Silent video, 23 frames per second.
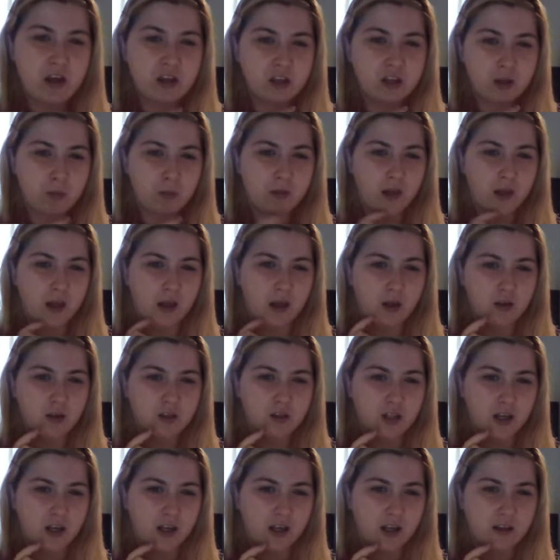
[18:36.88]
something else
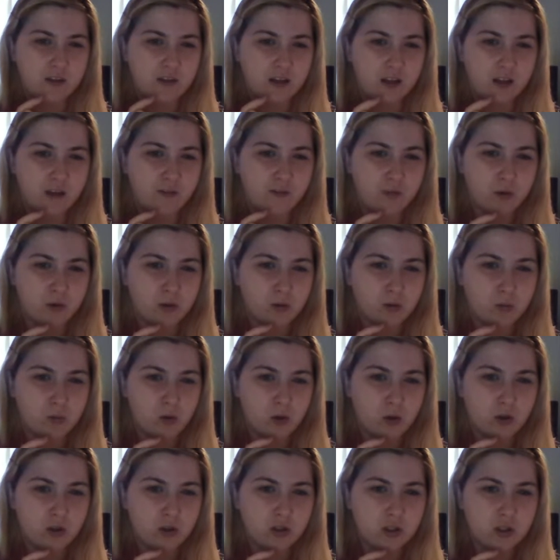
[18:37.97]
and I can't think of what it
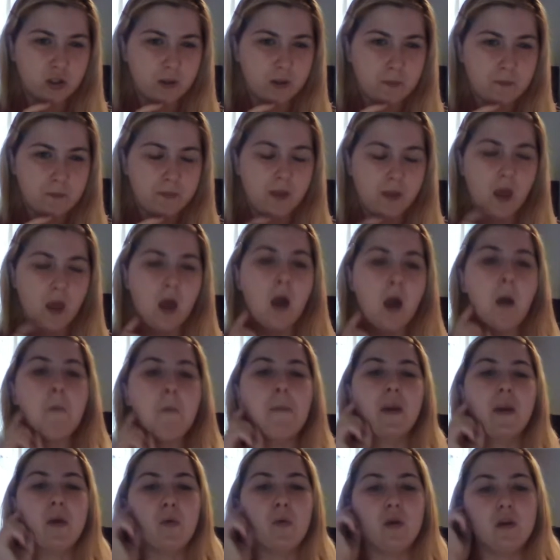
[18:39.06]
was.
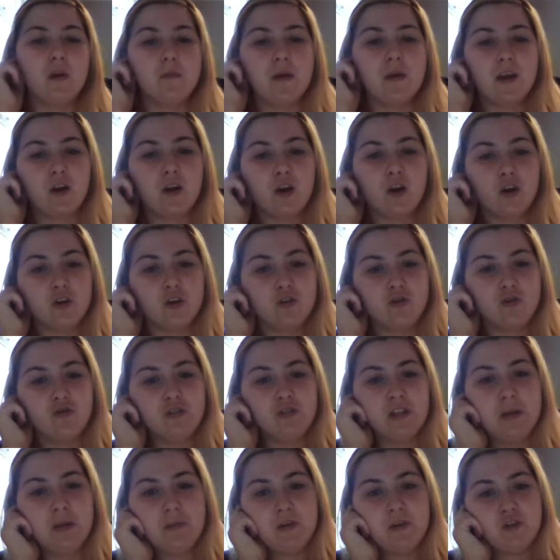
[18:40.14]
But I want to make her
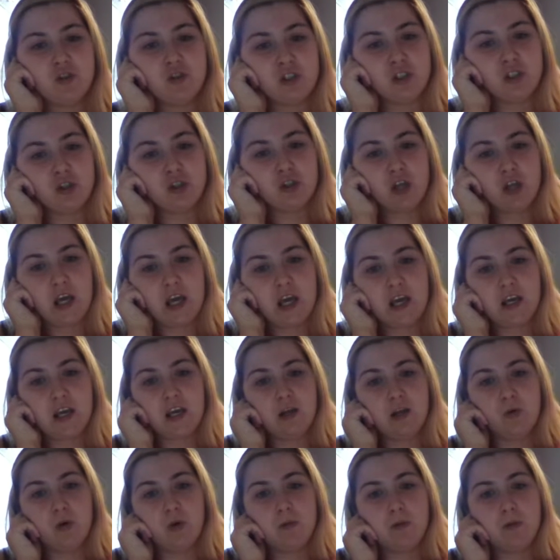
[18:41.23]
lemon drizzle cake, and
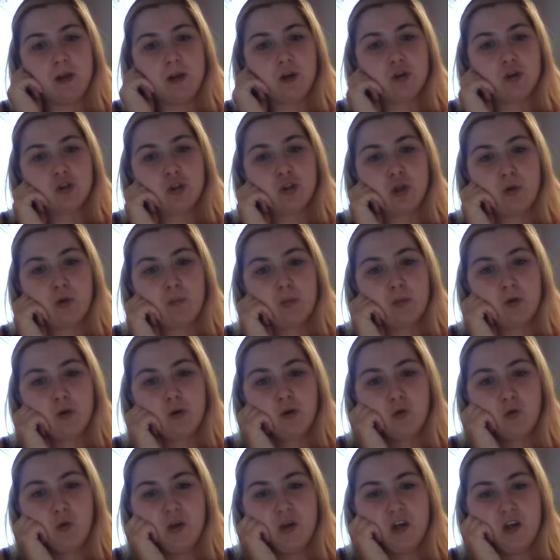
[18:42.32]
I want to make her soup,
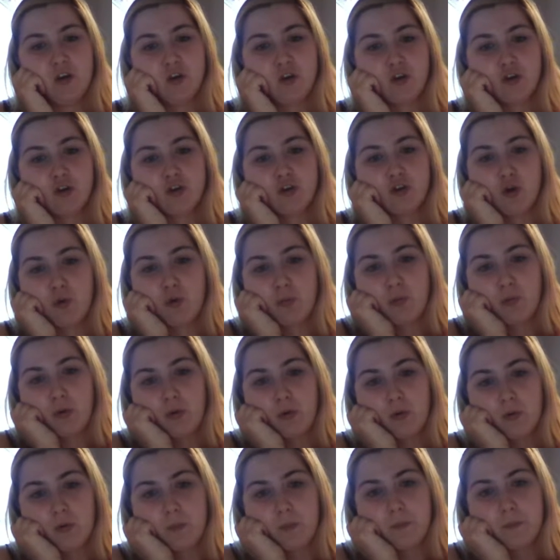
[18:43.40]
her winter soup.
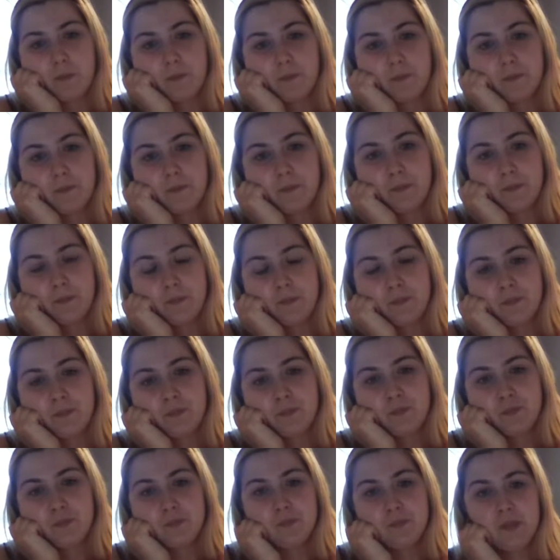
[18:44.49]

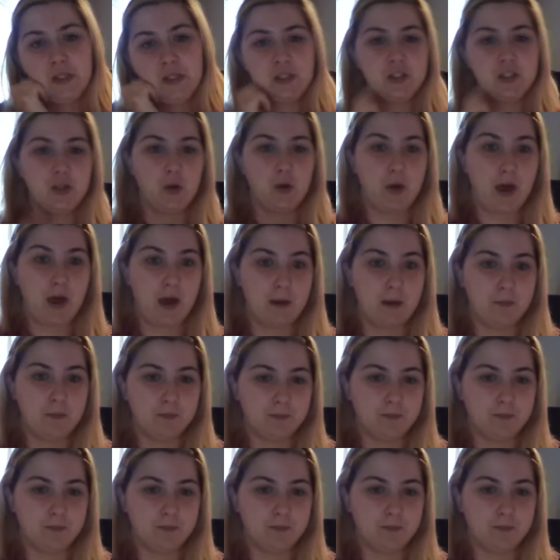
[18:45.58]
So yeah.